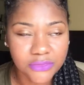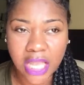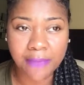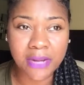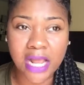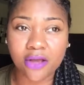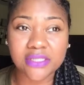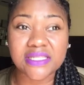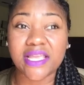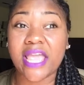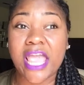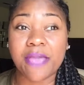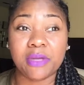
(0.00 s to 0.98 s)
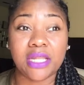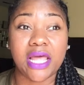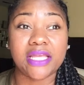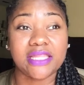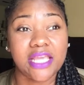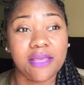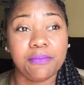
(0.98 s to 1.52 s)
I'm not going to say it happened
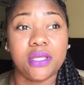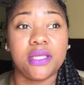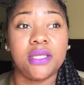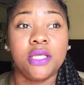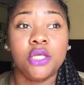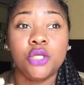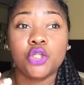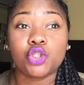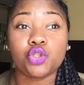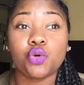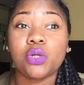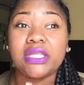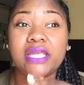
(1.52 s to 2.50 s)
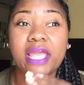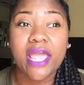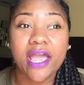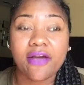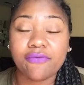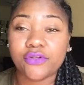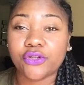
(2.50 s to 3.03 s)
like that, but shortly
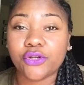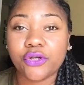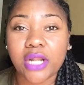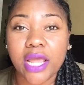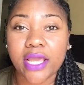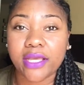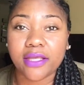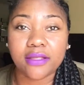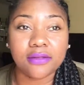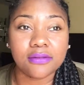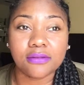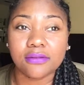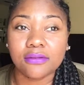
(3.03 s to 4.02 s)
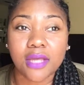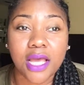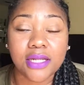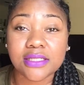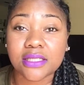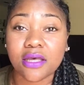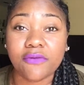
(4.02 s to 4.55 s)
after, like, I
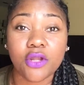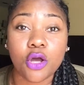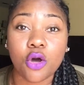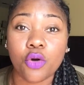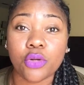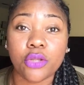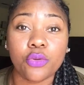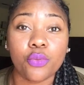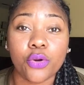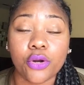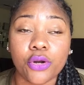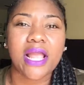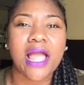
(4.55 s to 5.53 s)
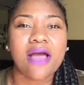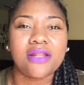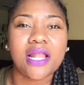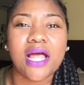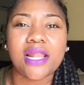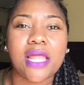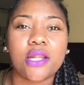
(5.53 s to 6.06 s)
discovered a whole nother world. How did
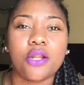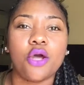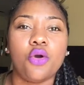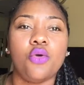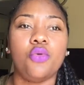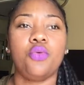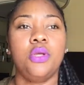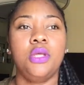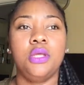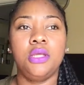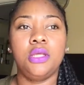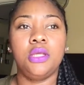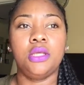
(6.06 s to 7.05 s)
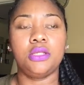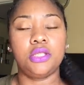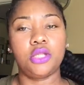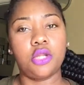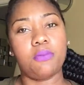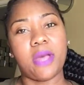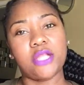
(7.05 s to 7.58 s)
I not know,
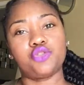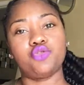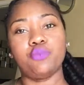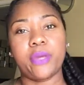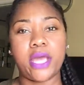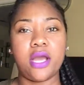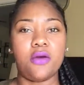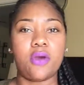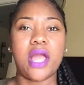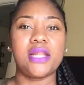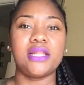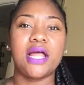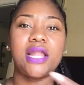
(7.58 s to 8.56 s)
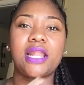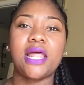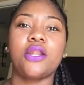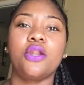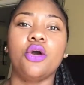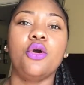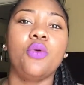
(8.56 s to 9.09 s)
my true power? How did I not
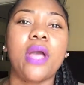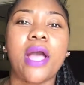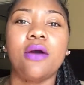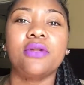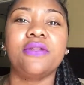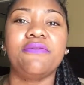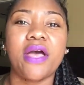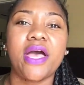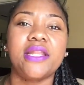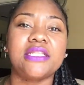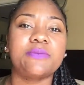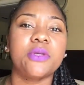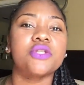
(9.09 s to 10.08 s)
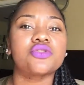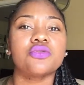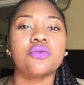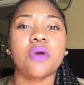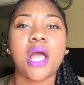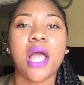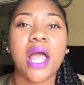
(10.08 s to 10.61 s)
know how divine and
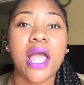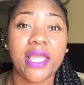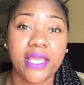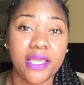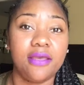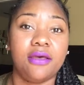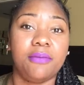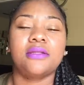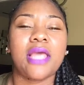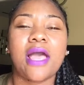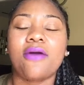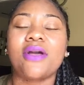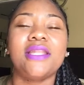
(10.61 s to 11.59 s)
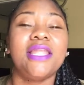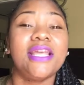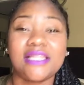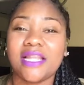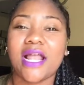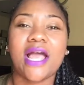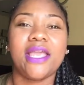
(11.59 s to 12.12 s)
special I am, how
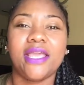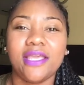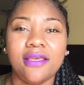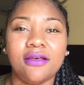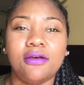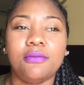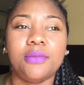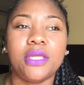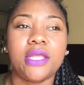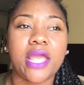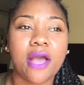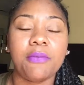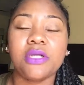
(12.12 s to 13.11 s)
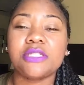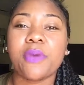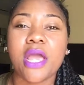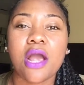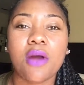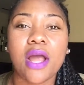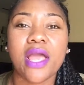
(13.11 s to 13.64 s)
connected I am, and how much
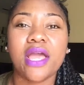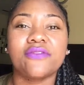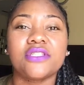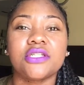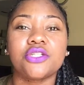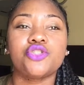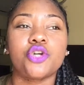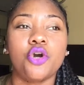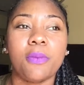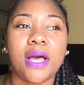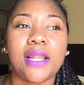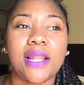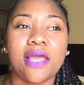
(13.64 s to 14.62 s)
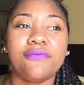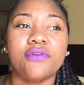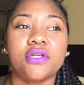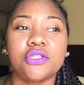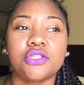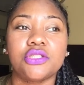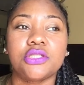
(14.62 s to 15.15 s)
power I have to control my life
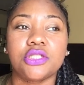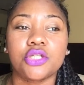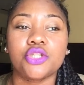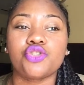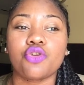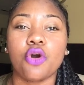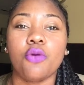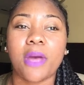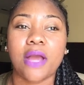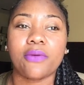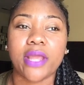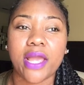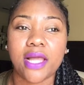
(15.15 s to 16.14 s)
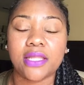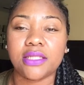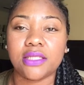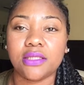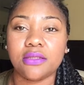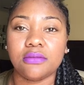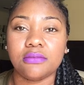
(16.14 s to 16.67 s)
and to control my
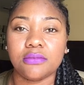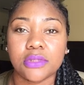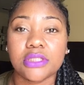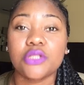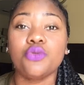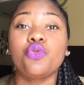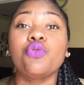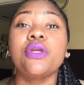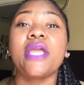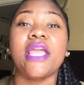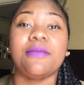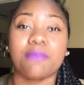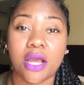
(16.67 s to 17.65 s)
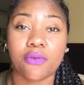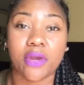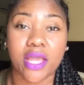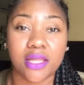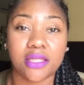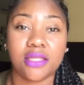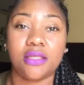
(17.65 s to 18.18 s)
reality, to create my
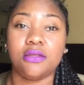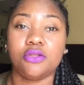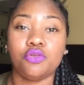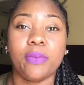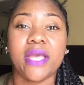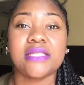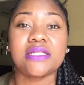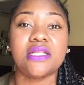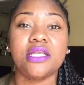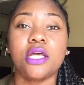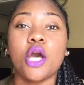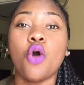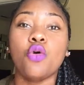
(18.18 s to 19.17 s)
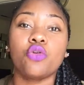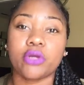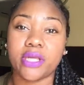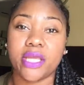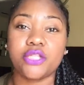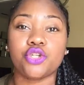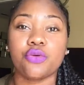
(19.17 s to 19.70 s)
reality? You basically
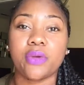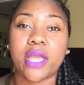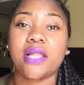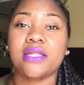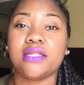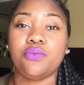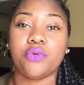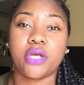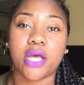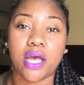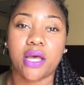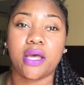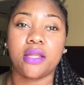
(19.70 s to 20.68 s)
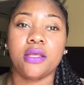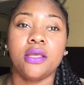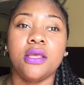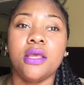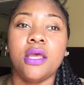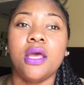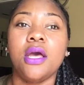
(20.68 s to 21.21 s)
co-create your reality with God.
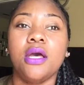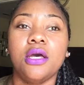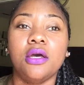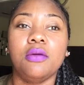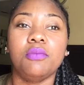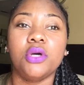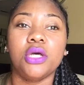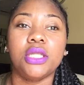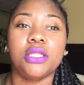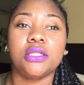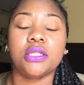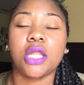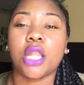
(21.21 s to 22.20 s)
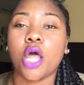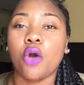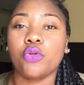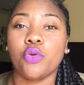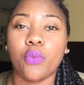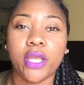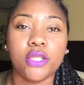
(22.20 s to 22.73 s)
But along
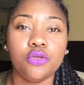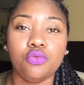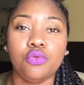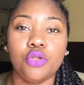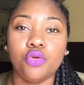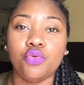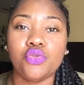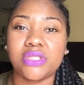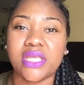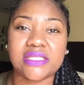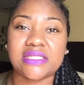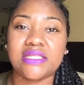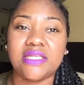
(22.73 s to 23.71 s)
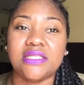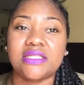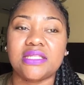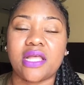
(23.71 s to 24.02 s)
the way, you lose that sense.